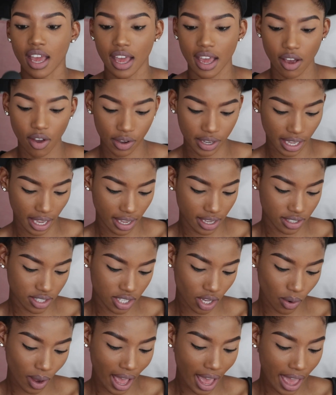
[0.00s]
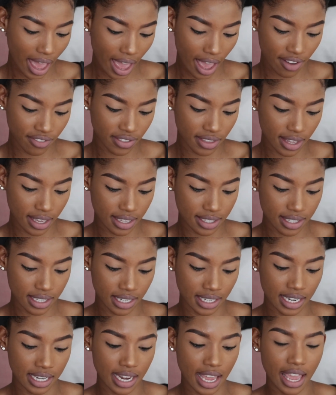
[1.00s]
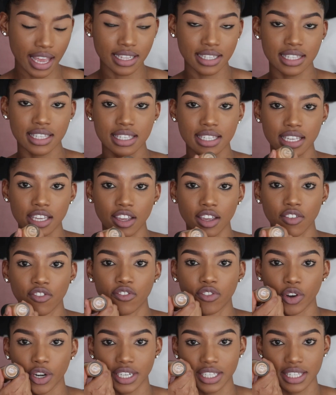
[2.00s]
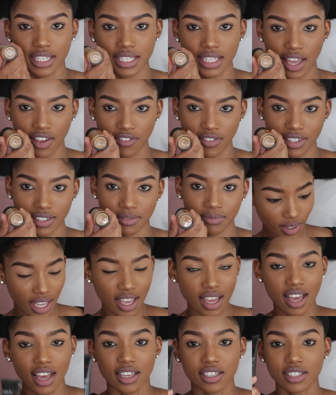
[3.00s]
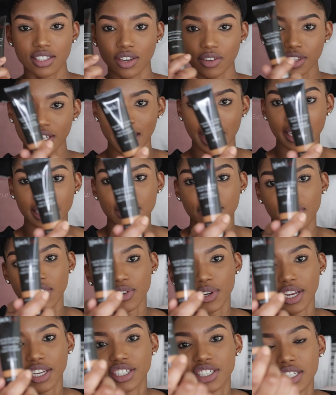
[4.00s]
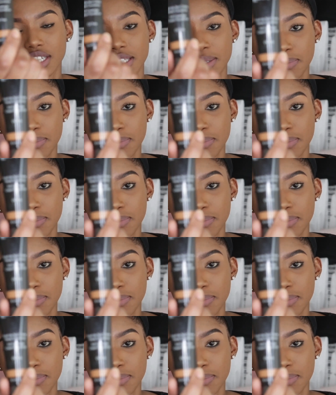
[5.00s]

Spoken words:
Okay, so I have this in an NC47. So the next foundation is